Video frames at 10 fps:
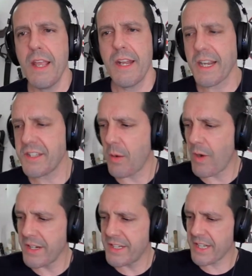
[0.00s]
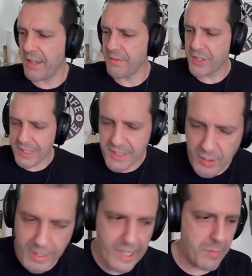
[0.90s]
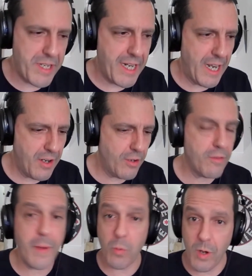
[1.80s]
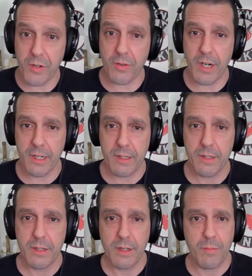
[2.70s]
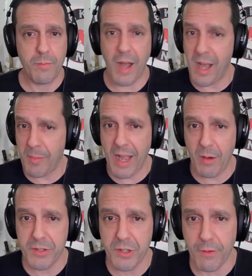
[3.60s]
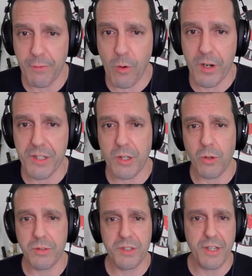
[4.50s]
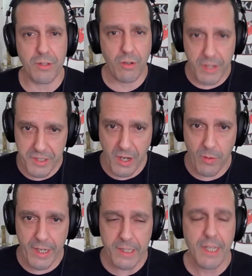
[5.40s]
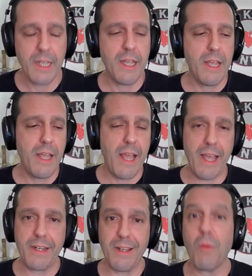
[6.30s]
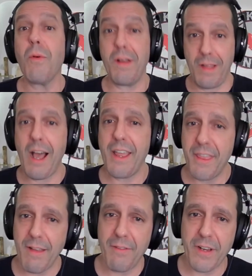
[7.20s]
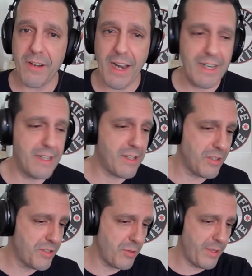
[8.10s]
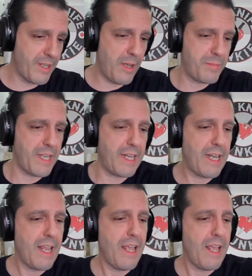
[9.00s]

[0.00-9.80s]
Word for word: Next, I wanted to give just a quick update. I know you've been wondering, Bob, how is your four inch Cold Steel Kris going? And uh, I, I figured I'd indulge you with an update.